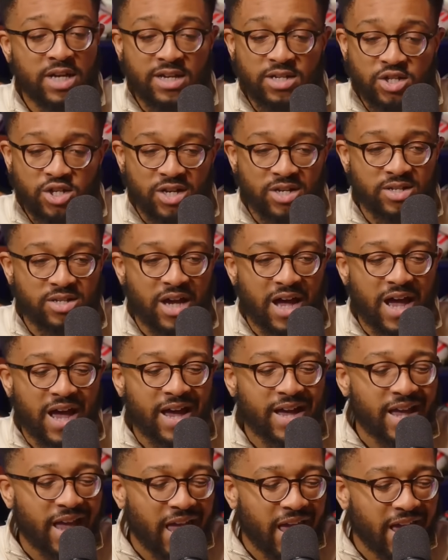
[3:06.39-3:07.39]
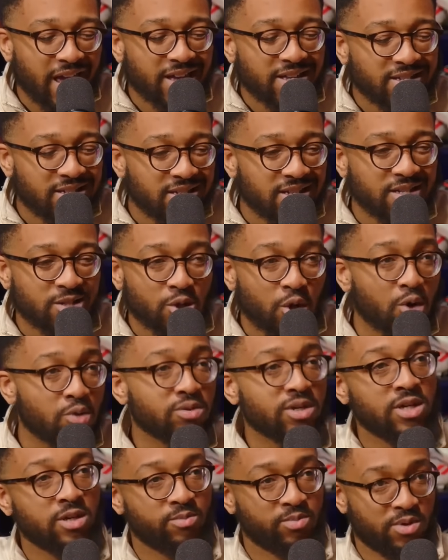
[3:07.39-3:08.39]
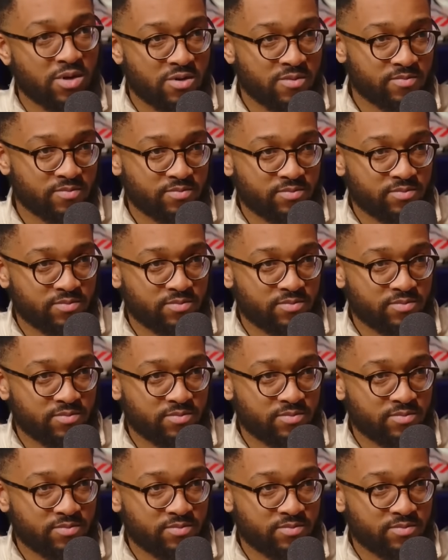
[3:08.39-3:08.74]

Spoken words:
Sanchez, I hate this goalkeeper.